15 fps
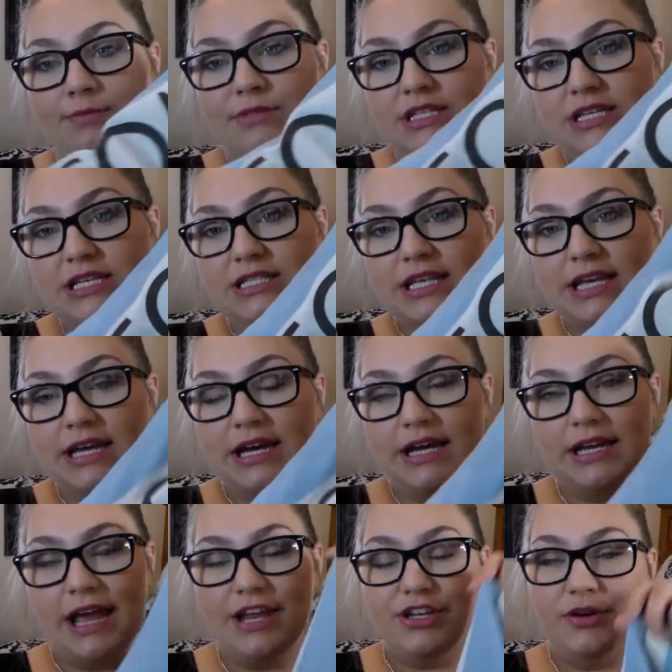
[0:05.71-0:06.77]
empties,
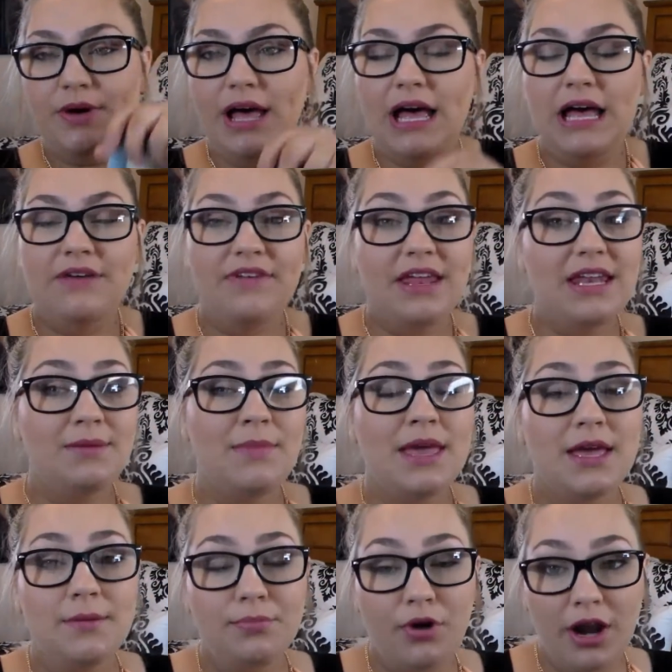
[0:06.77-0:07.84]
and I don't have any
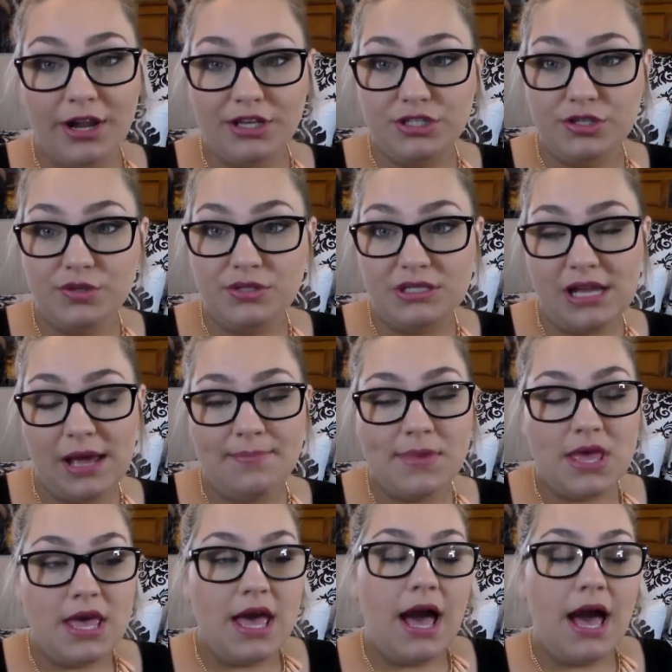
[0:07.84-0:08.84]
makeup products used up.